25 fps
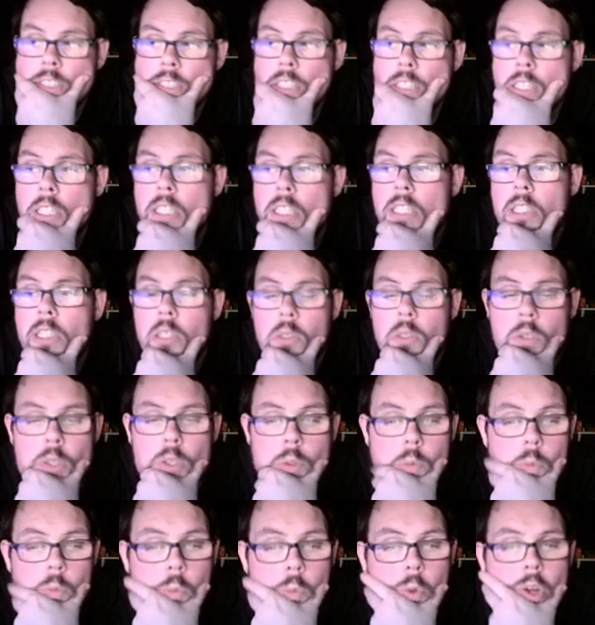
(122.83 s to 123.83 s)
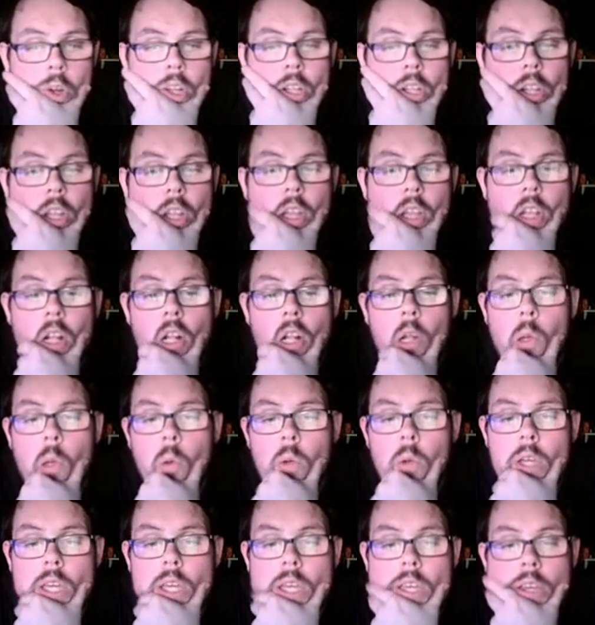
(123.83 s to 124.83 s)
is season one
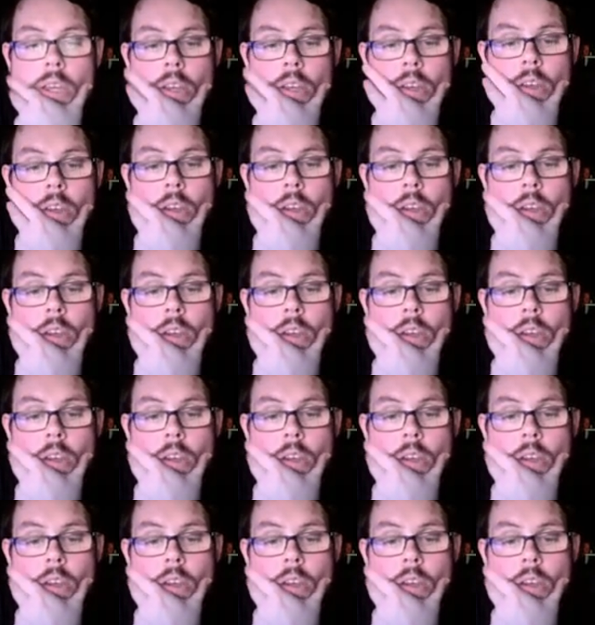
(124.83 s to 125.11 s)
Loki.